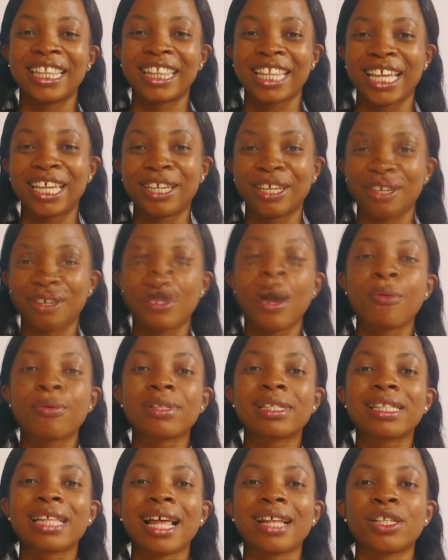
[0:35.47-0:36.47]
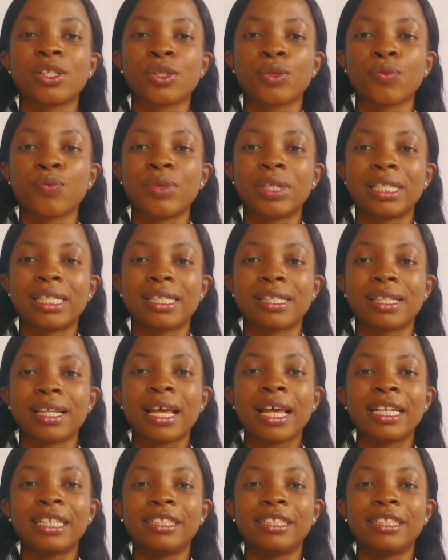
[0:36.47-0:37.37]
Thanks. So I'll start with